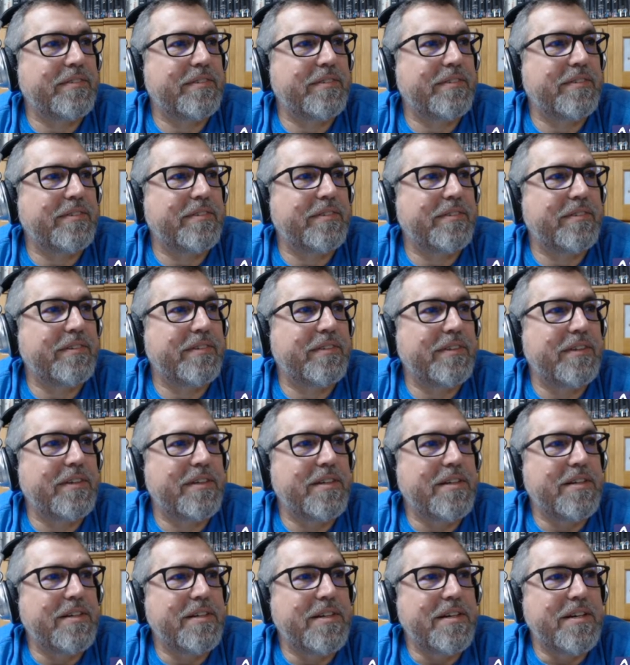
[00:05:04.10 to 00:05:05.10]

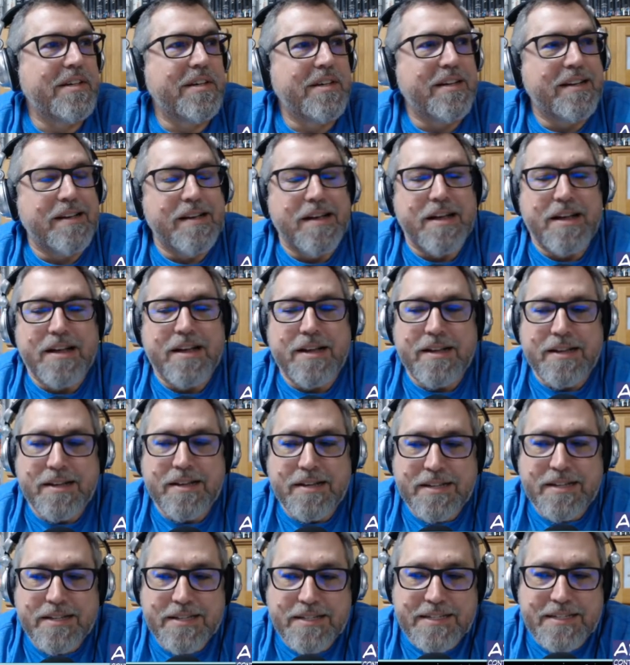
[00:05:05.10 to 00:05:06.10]

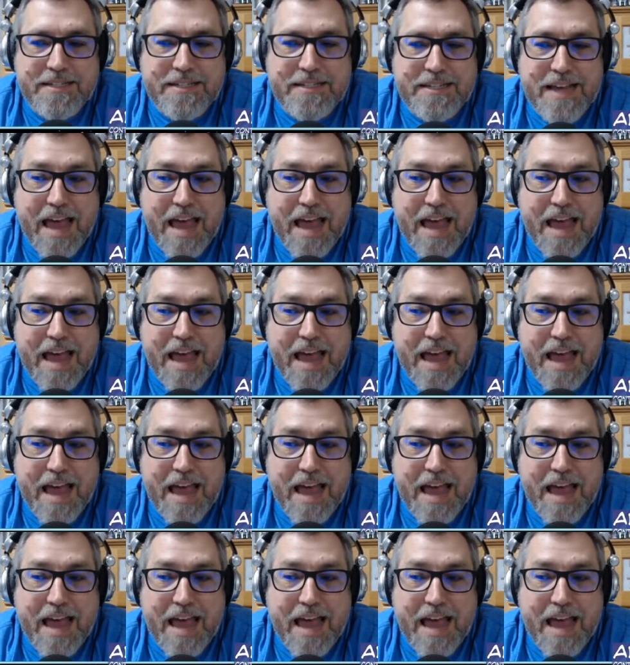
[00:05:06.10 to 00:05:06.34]
(silent)